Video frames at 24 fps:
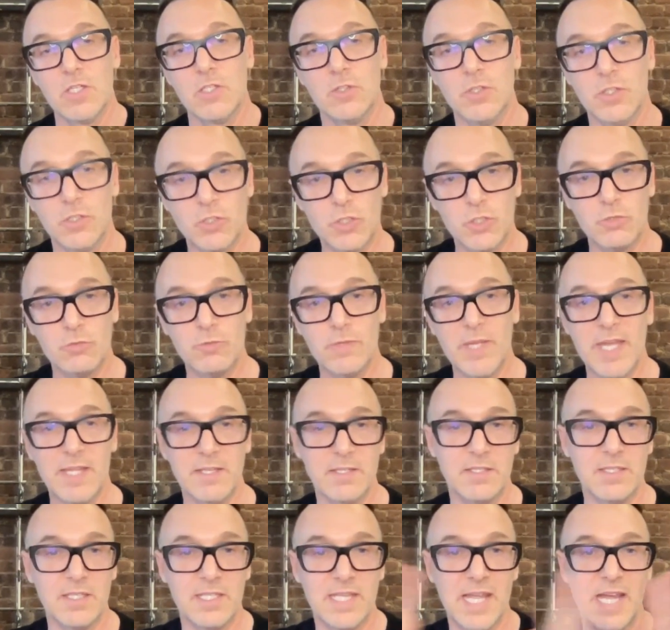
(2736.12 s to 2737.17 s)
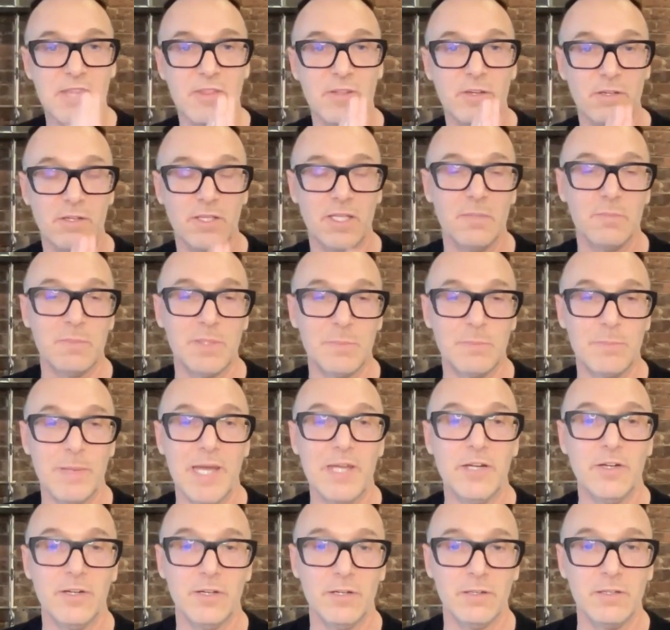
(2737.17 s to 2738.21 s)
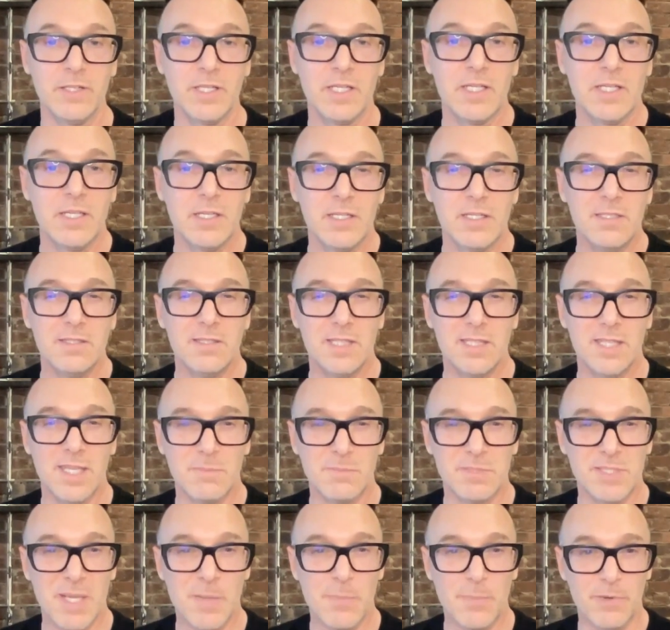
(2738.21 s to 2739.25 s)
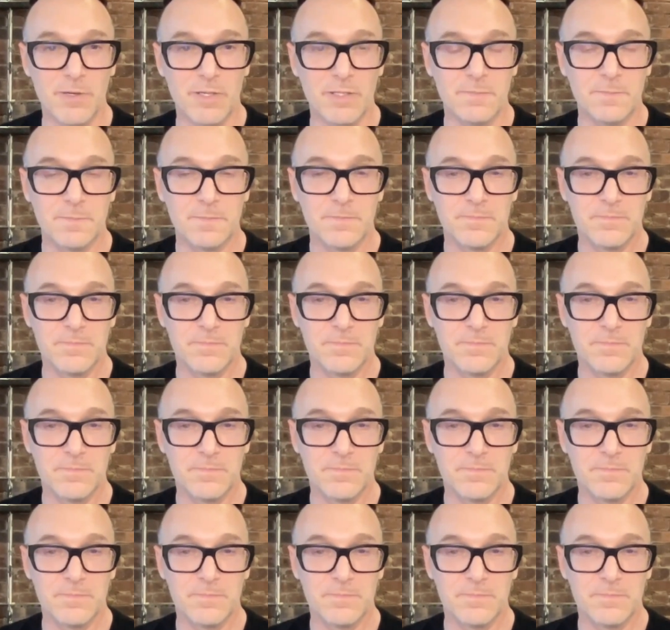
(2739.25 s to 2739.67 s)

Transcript: the two heads together can be better than them separate.